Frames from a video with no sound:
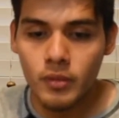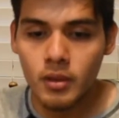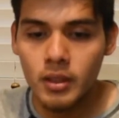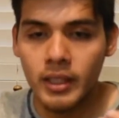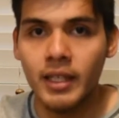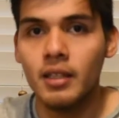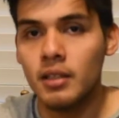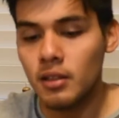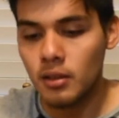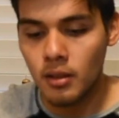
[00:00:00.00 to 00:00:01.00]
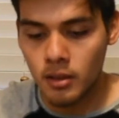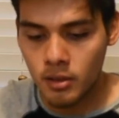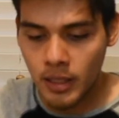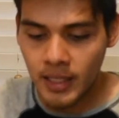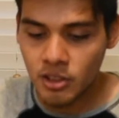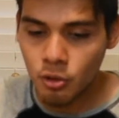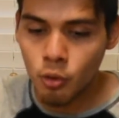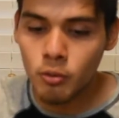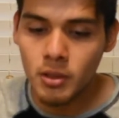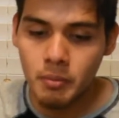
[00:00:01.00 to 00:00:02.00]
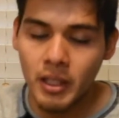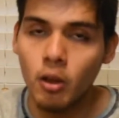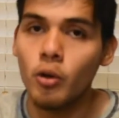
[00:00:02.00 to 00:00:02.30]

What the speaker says: get us as a group to be